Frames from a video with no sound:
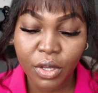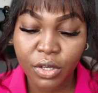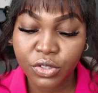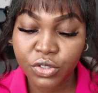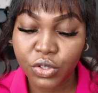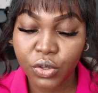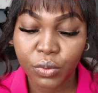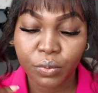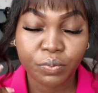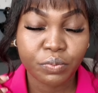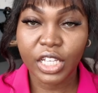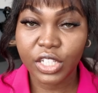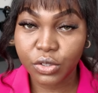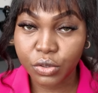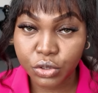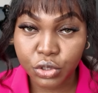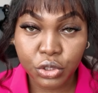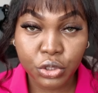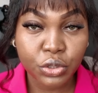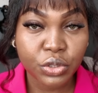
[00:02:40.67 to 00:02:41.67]
So it
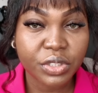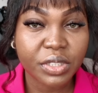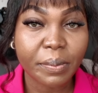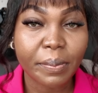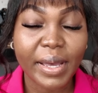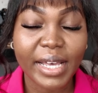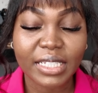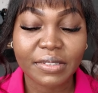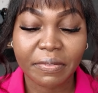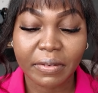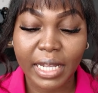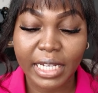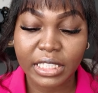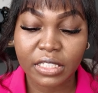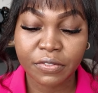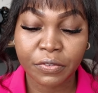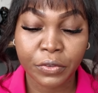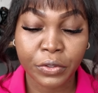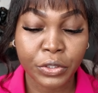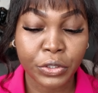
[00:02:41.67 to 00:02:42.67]
could choose the best flights
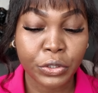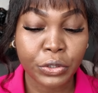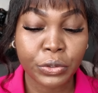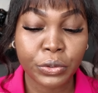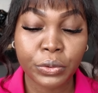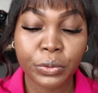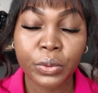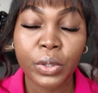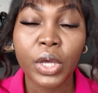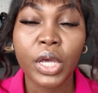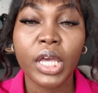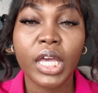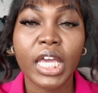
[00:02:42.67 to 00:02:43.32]
for you.